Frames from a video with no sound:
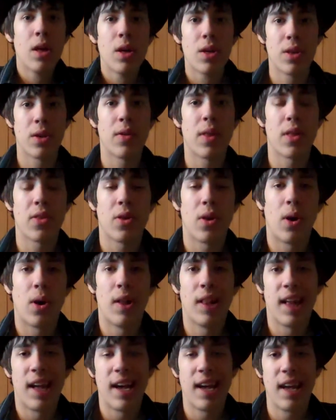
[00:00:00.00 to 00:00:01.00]
So that's
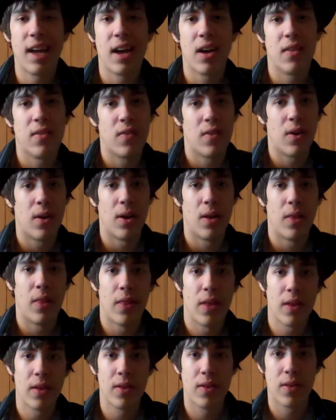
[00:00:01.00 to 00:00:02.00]
all I have on
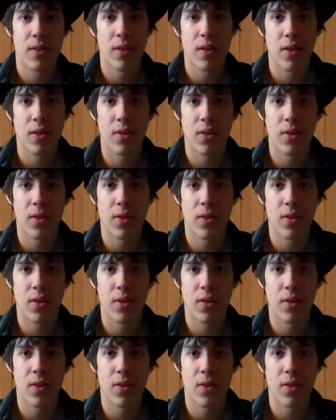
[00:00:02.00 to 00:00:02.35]
this.